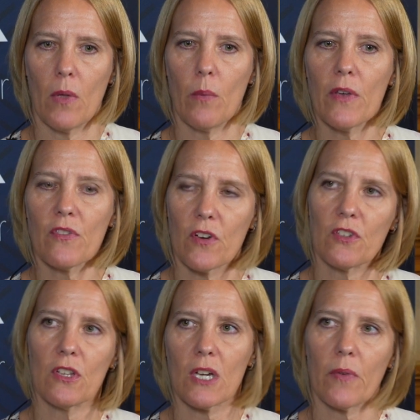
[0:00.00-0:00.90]
we will start
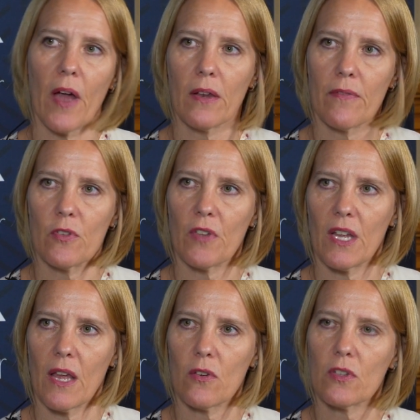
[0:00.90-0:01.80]
to look around if there's
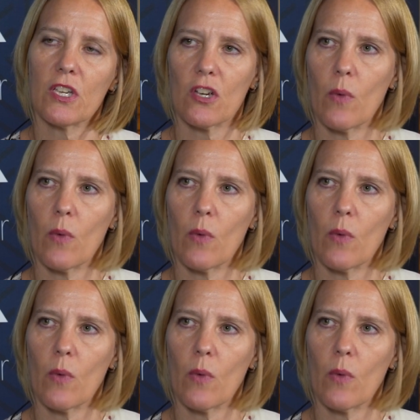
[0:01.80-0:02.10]
any other tier